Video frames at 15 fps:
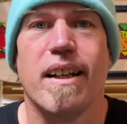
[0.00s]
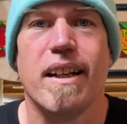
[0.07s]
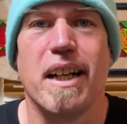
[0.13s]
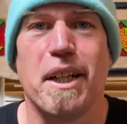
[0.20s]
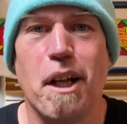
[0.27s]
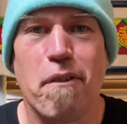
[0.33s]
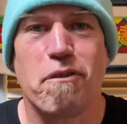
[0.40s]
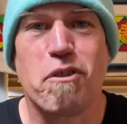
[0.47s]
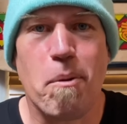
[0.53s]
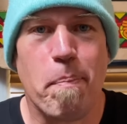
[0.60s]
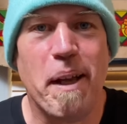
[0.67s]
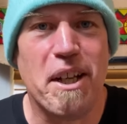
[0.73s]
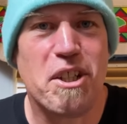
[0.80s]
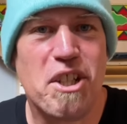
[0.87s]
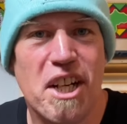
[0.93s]
and after a bit
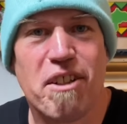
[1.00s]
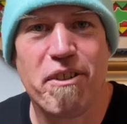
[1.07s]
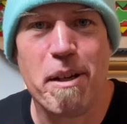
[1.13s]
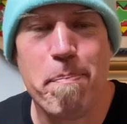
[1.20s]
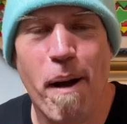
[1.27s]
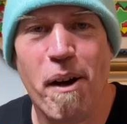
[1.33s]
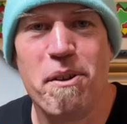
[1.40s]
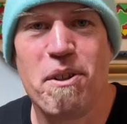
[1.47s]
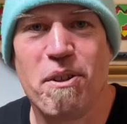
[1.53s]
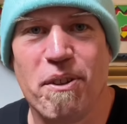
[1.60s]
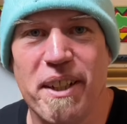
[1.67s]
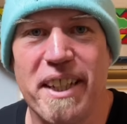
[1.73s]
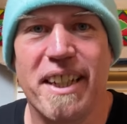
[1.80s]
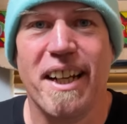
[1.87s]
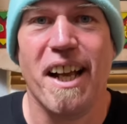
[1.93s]
of jiggery
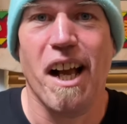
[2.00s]
pokery,